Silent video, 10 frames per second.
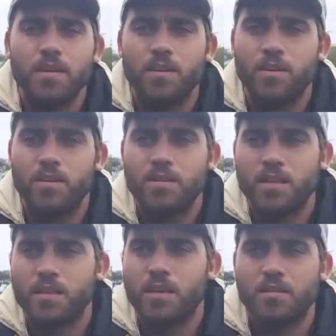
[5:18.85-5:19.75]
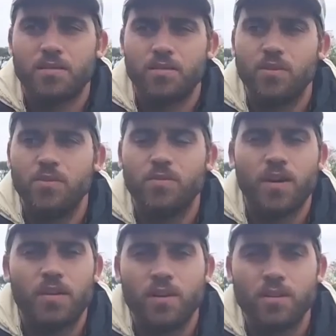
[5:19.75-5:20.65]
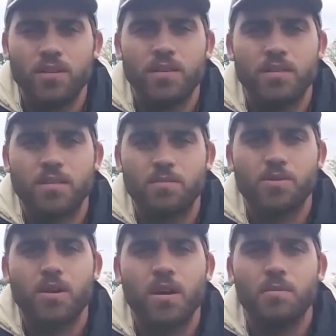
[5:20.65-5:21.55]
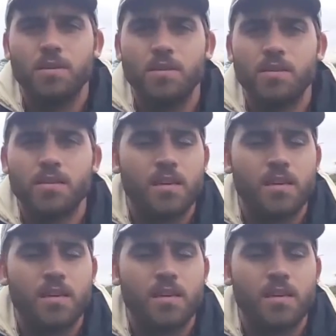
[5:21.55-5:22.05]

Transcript: you know, 10,000 views, 500 subscribers.